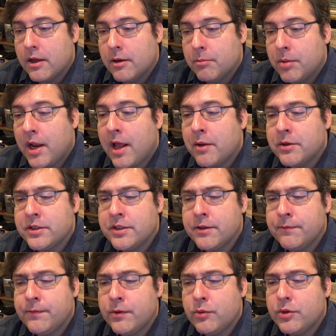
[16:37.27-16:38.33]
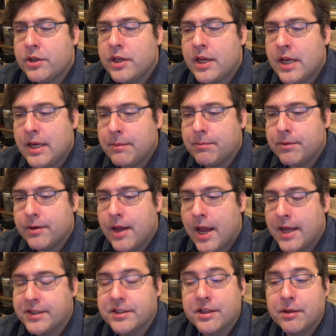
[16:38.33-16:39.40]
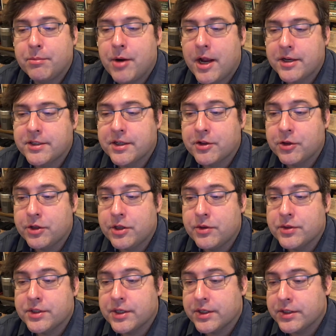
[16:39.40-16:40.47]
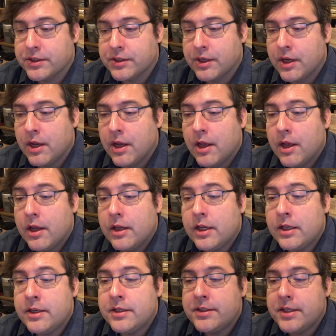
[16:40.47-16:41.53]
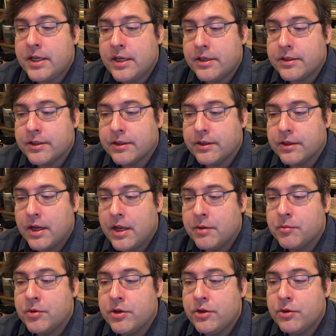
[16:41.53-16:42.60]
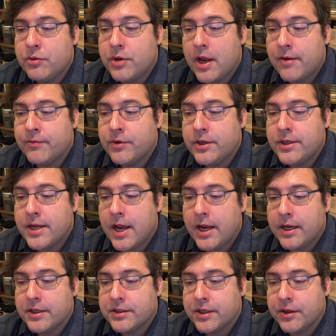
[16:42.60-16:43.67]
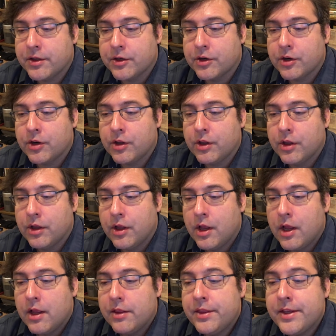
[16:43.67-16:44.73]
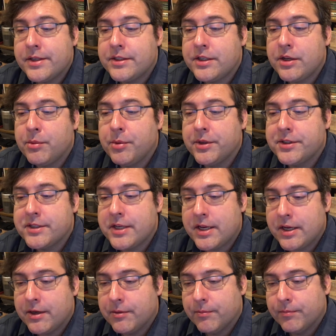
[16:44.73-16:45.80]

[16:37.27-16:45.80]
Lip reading: But how does the food keep? Asked the practical Eustace. It is eaten and renewed every day, said the girl. This you will see.